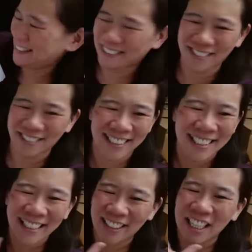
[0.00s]
you guys,
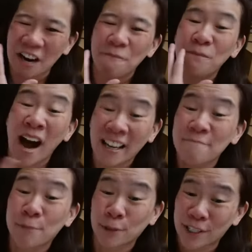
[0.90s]
like
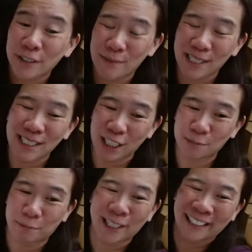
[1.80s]
5% of my
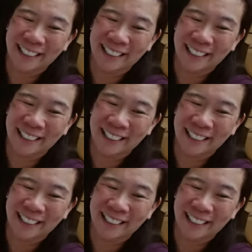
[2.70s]
sketchbook,